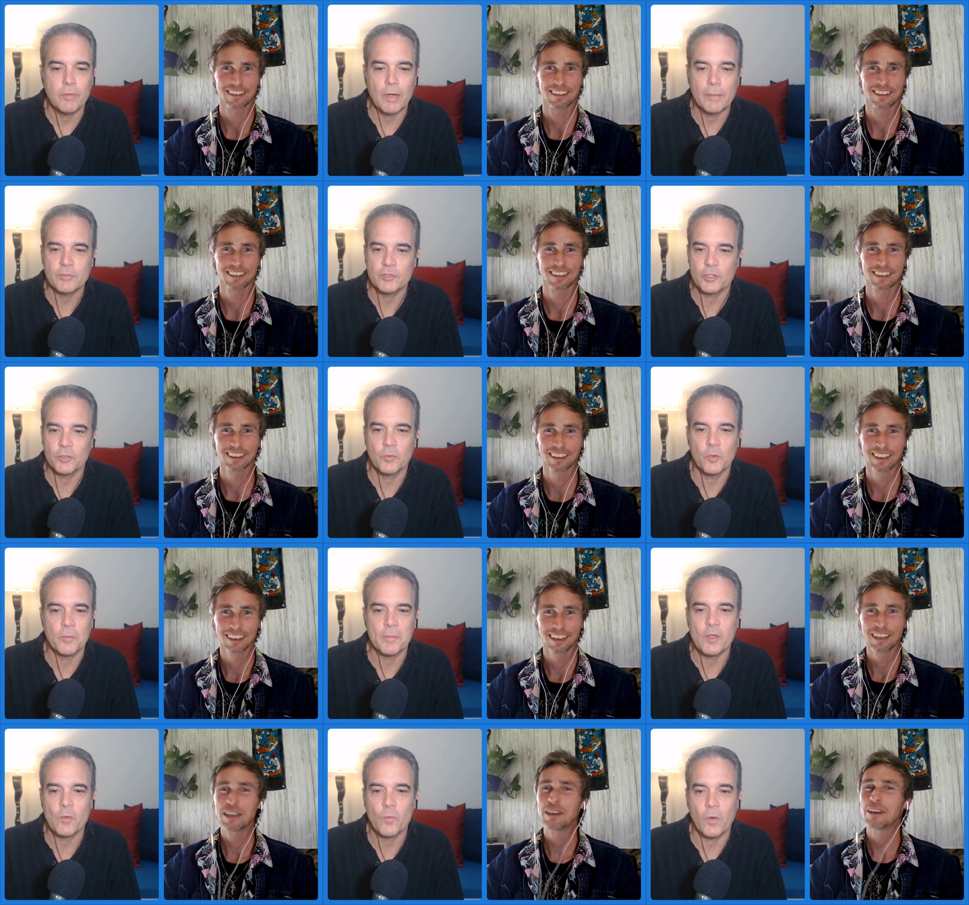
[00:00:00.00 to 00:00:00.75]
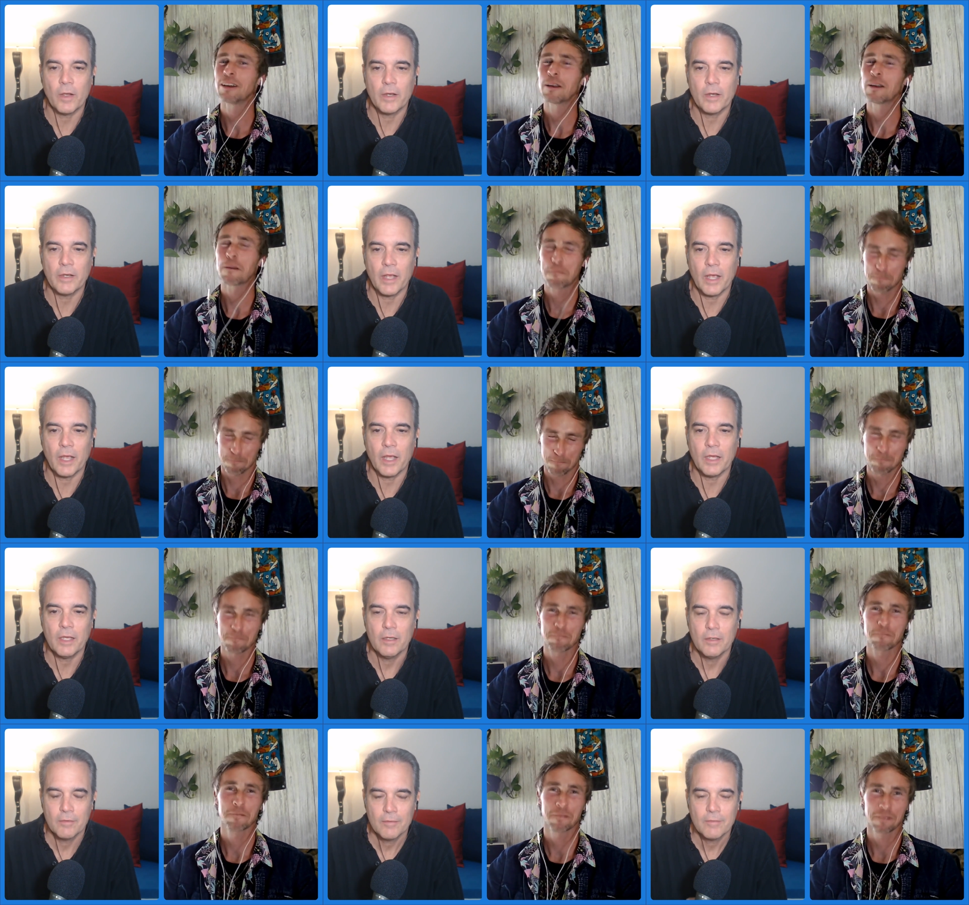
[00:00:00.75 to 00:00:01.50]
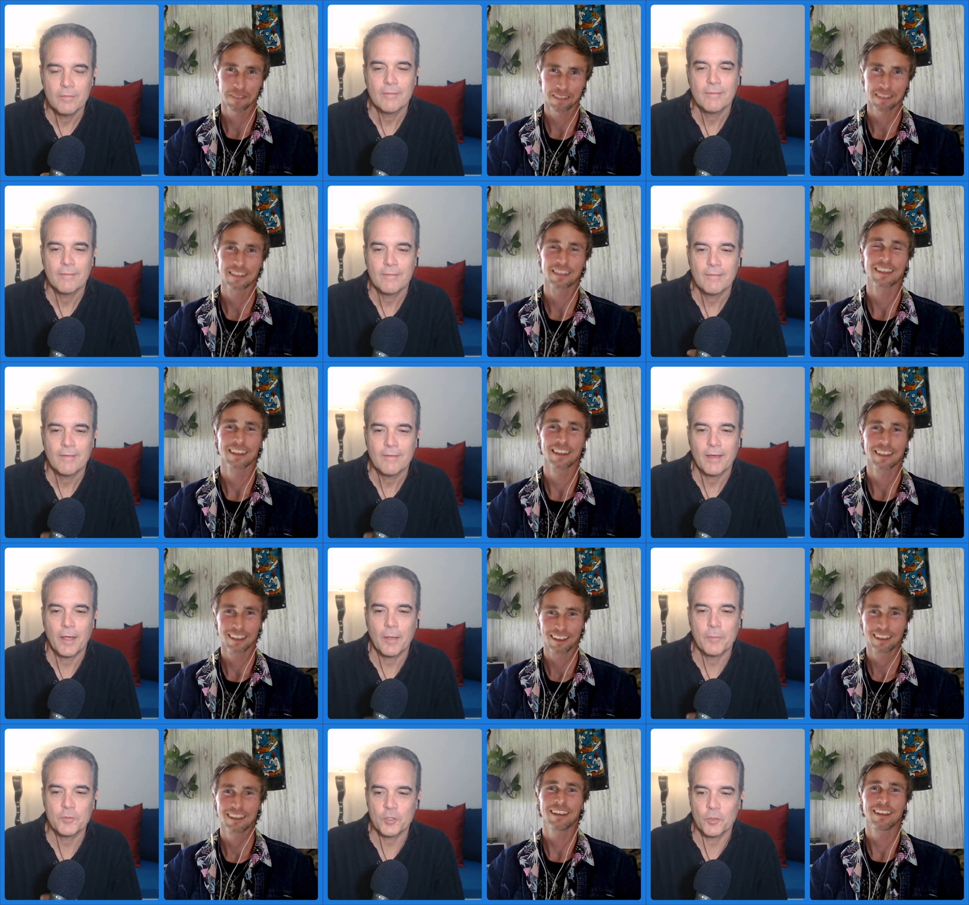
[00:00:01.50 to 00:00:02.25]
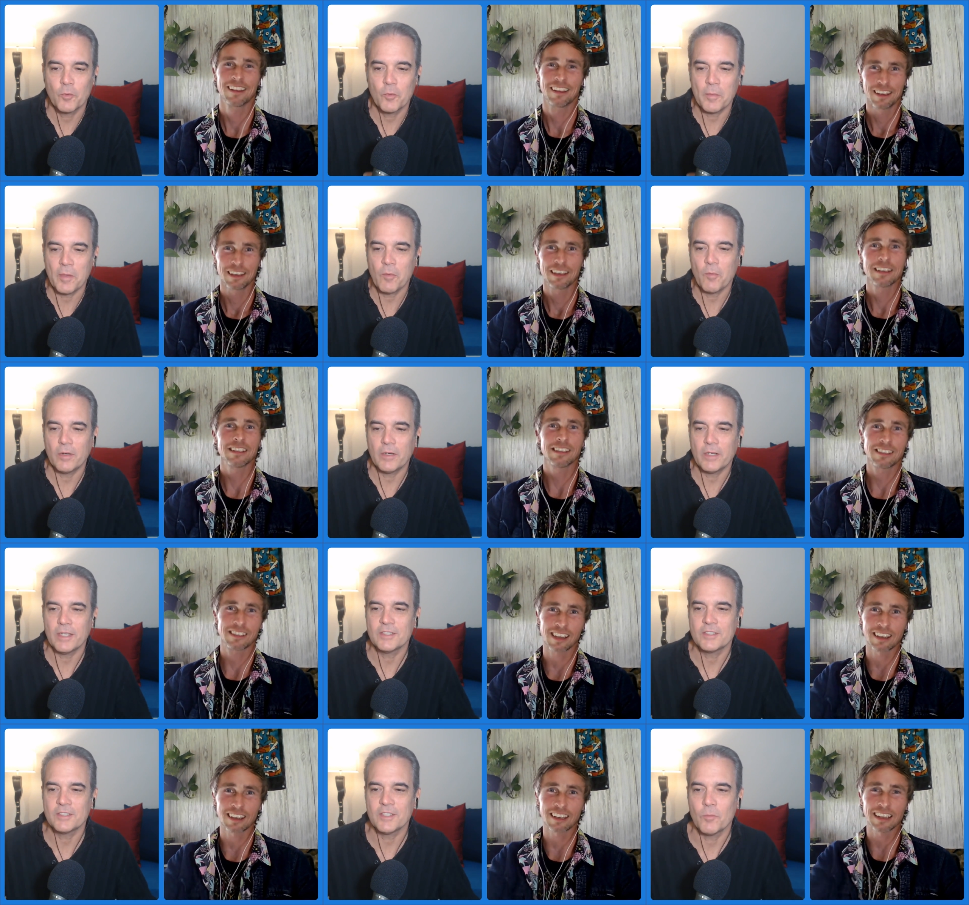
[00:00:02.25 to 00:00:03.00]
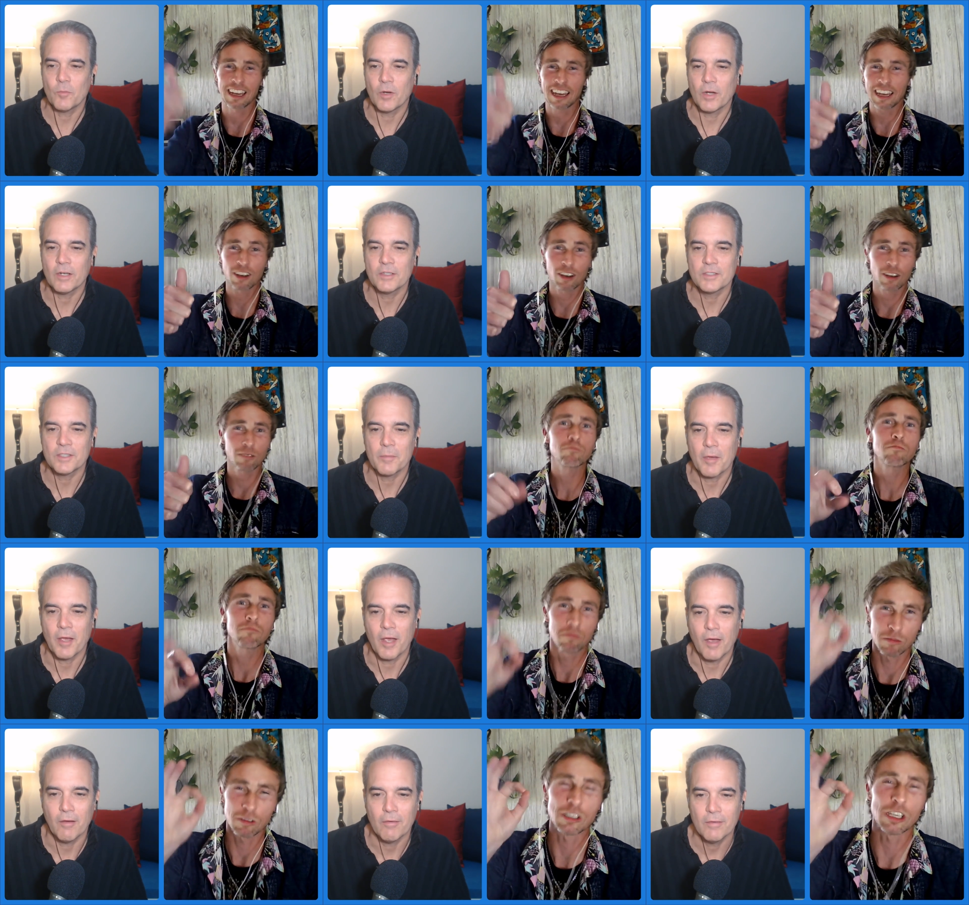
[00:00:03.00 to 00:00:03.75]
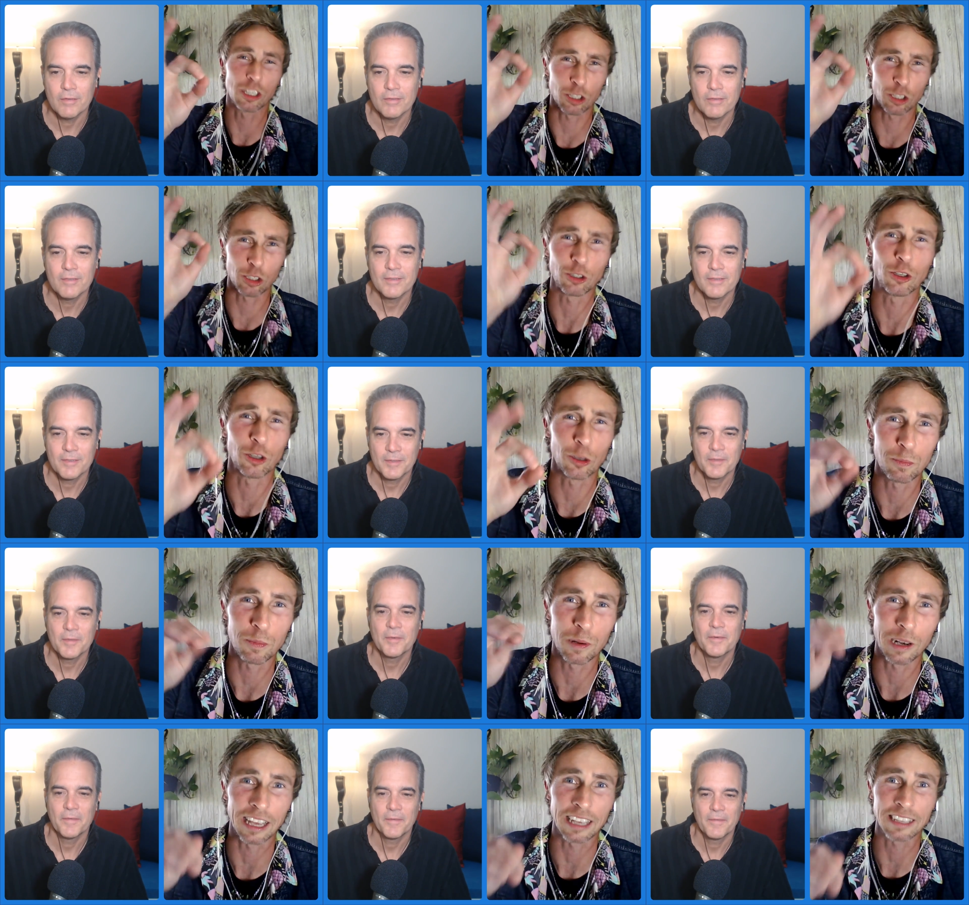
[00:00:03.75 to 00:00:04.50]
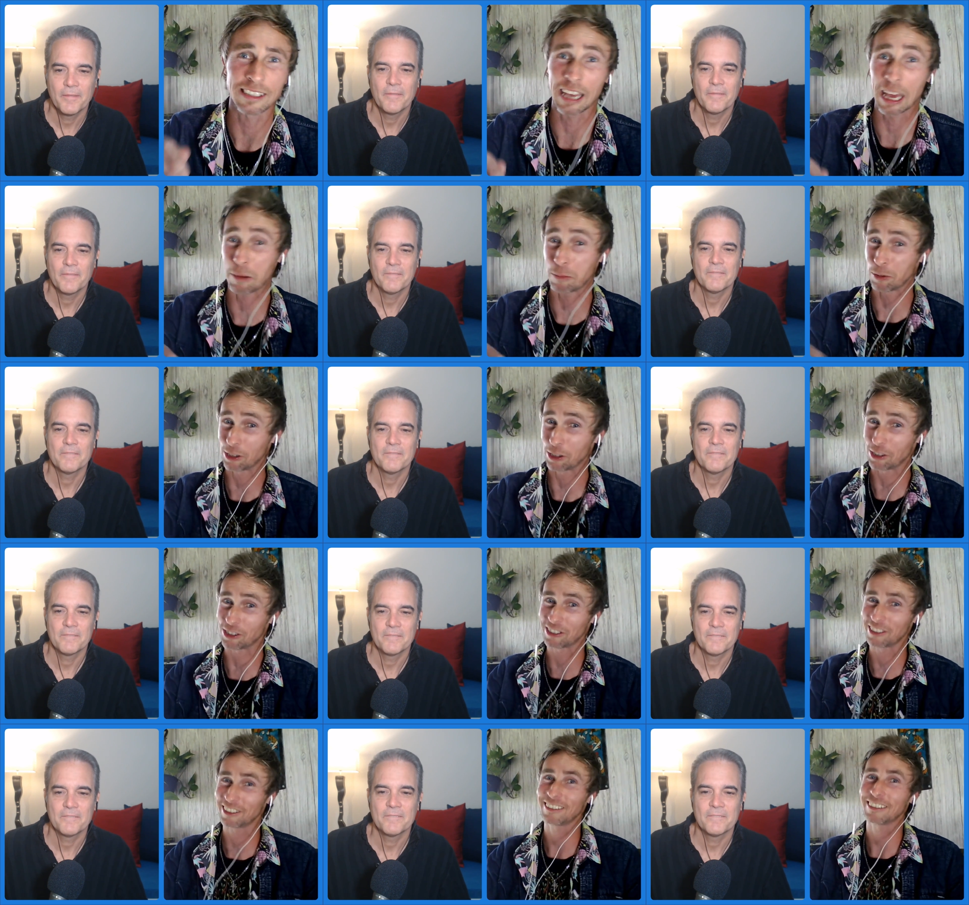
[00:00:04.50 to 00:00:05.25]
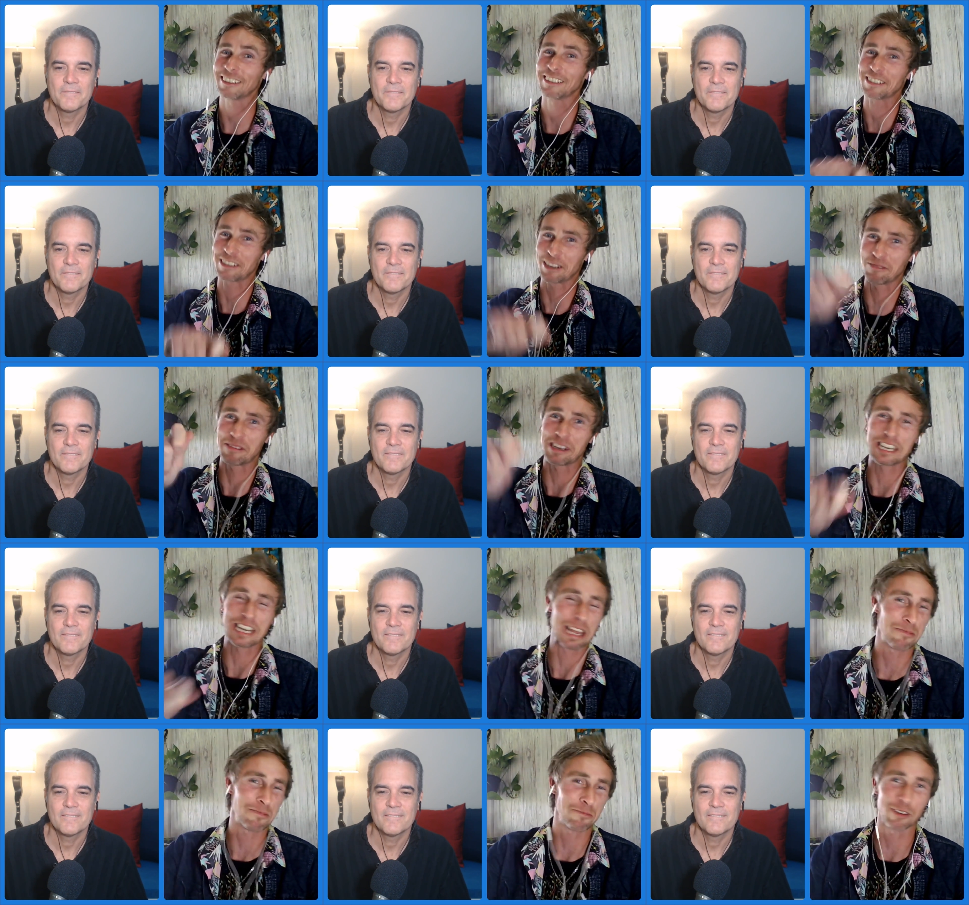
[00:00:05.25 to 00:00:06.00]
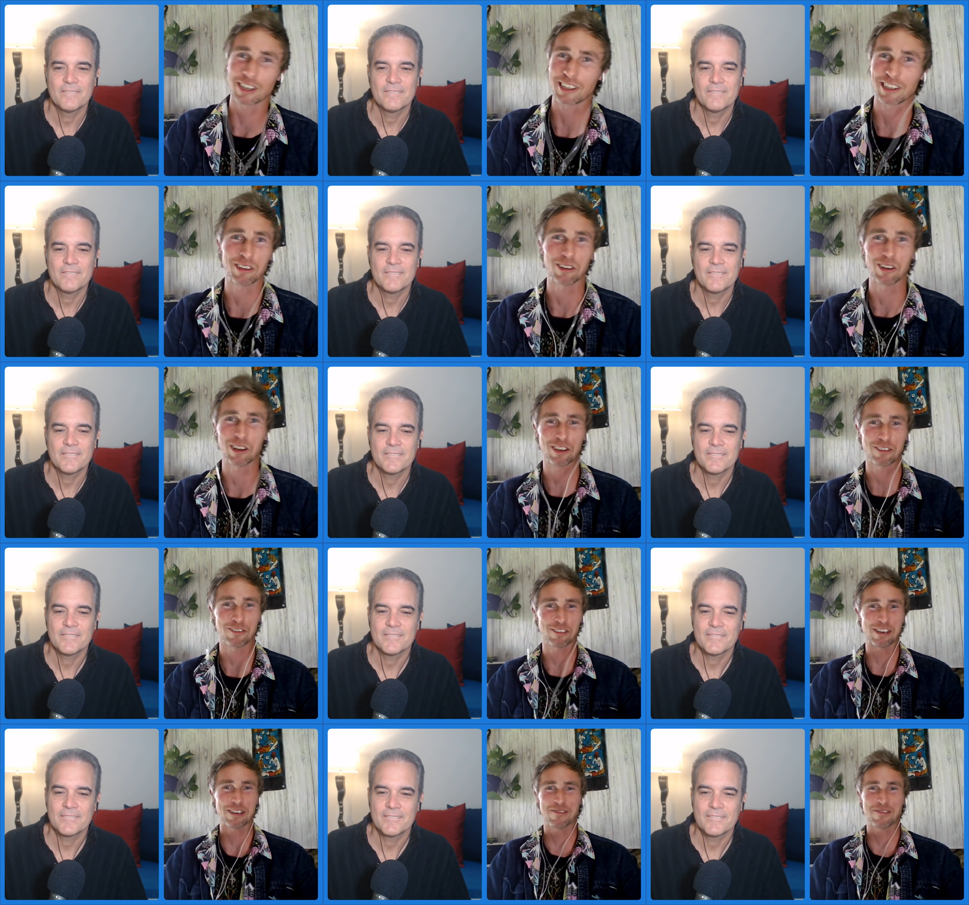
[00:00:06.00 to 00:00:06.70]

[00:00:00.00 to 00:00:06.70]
Speaker 1: I'm sure we'll meet one day. I'm sure we'll meet one day Diego somewhere,
Speaker 2: somehow. It's a good place, and Brazil, it's got my name written all over it.